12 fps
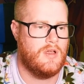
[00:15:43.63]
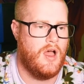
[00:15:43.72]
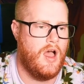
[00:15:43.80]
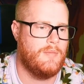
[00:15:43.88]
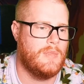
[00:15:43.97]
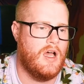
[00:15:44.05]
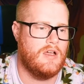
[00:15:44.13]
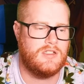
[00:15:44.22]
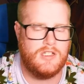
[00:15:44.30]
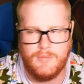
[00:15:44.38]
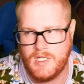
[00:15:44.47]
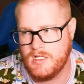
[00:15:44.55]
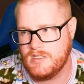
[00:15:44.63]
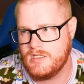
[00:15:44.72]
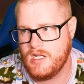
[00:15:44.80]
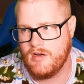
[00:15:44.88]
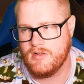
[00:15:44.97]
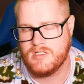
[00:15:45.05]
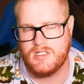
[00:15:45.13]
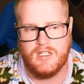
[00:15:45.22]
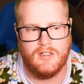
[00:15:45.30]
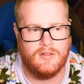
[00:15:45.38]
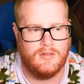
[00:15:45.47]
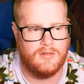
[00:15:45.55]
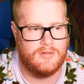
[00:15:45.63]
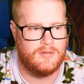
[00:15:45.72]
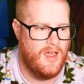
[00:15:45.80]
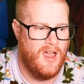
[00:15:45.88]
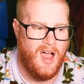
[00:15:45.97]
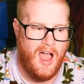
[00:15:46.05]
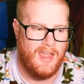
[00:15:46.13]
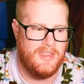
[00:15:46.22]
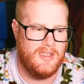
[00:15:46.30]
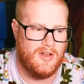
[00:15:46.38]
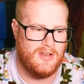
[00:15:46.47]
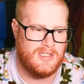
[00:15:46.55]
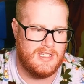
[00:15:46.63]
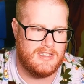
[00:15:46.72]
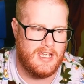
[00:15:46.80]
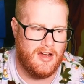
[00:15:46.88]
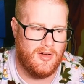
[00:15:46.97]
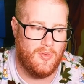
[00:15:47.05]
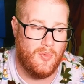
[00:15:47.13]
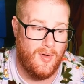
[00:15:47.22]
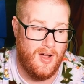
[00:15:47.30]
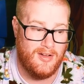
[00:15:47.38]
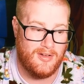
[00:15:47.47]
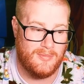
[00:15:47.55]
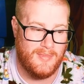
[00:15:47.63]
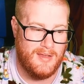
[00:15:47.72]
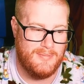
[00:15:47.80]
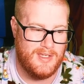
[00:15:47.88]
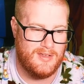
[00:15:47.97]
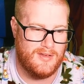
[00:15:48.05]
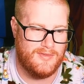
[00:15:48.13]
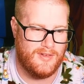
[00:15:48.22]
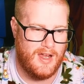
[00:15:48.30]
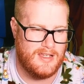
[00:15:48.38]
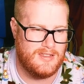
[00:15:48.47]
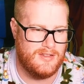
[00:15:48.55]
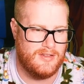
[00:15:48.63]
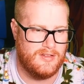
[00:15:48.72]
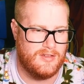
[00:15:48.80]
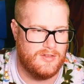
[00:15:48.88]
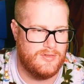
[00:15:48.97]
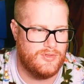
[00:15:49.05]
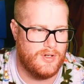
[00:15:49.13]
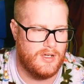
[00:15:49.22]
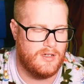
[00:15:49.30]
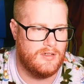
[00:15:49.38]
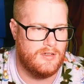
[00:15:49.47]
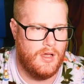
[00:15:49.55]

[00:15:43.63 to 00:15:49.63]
I'm assuming it's Tera Steel. I think honestly Tera Water might be good for Hyacinth Gudra.